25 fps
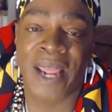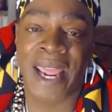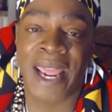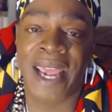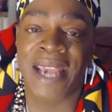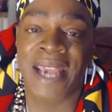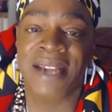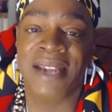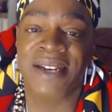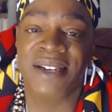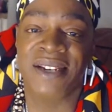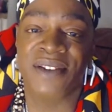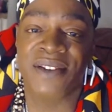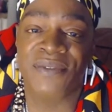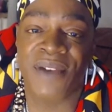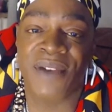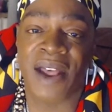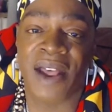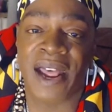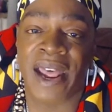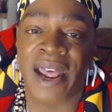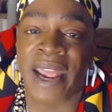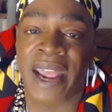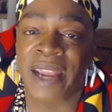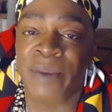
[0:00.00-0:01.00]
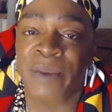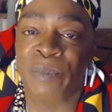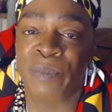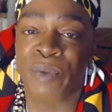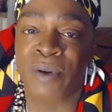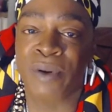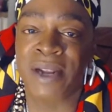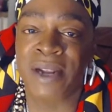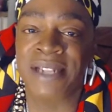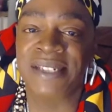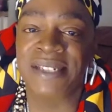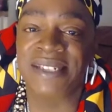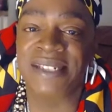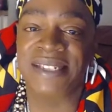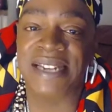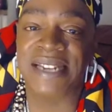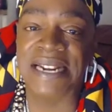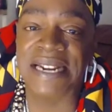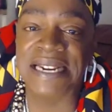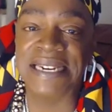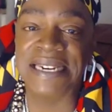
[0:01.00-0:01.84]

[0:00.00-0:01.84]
at DivinePrince,